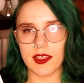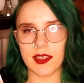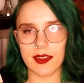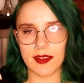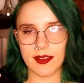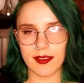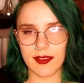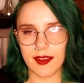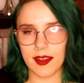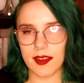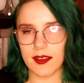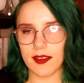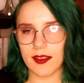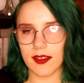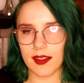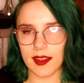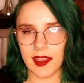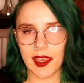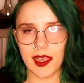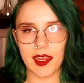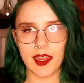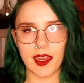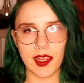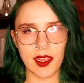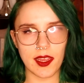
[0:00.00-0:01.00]
It's this
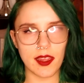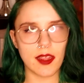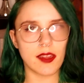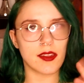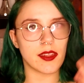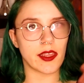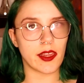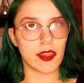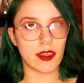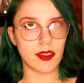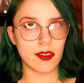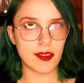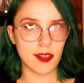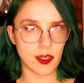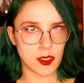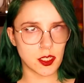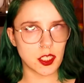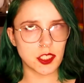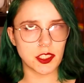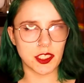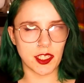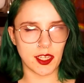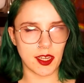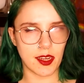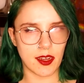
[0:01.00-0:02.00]
Lady
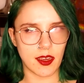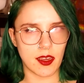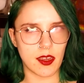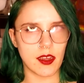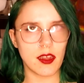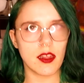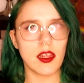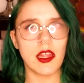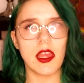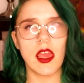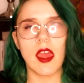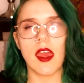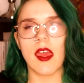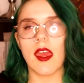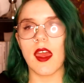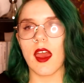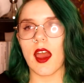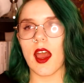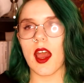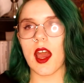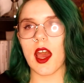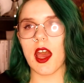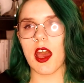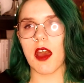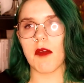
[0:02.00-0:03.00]
Sarashina.
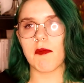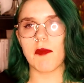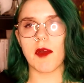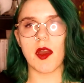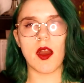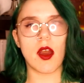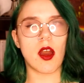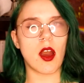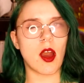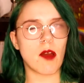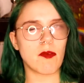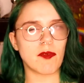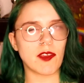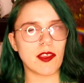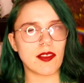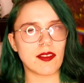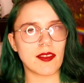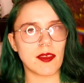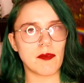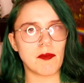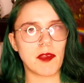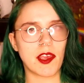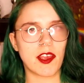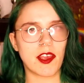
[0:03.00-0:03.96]
Obviously,